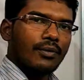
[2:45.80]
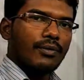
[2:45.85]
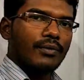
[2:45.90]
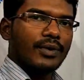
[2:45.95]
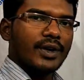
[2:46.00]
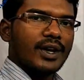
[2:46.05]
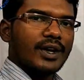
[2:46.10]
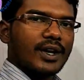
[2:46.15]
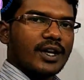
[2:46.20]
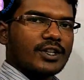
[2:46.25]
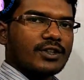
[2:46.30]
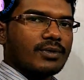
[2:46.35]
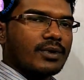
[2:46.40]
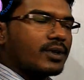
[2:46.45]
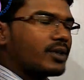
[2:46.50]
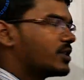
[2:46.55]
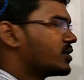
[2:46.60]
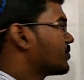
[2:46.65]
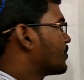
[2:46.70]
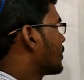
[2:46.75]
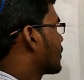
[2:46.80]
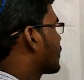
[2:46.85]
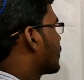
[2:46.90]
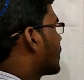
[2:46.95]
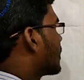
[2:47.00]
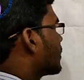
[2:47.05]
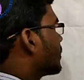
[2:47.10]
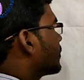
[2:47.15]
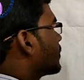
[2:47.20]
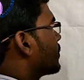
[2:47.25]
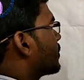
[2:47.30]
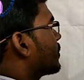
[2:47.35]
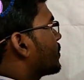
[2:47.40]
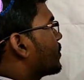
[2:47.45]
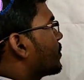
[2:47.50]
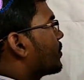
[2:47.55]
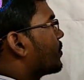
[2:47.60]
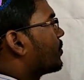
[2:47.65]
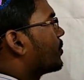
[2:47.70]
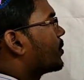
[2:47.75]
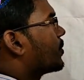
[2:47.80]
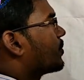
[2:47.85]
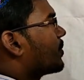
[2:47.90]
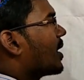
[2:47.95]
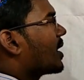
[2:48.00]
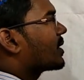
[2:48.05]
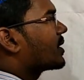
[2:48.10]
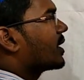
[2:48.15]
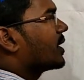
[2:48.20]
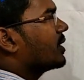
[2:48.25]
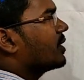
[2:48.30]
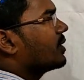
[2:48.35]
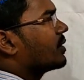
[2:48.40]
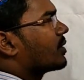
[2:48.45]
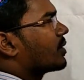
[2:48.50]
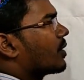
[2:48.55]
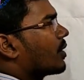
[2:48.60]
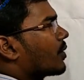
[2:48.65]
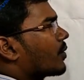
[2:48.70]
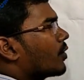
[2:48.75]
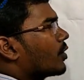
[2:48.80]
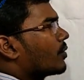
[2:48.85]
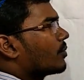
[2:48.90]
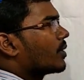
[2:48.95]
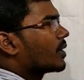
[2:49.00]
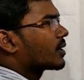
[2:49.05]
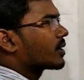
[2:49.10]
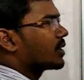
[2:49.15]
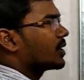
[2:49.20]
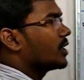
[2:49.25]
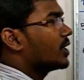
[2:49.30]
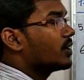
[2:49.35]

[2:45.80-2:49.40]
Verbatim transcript: Friend, next one is fifth one, footpath and road work.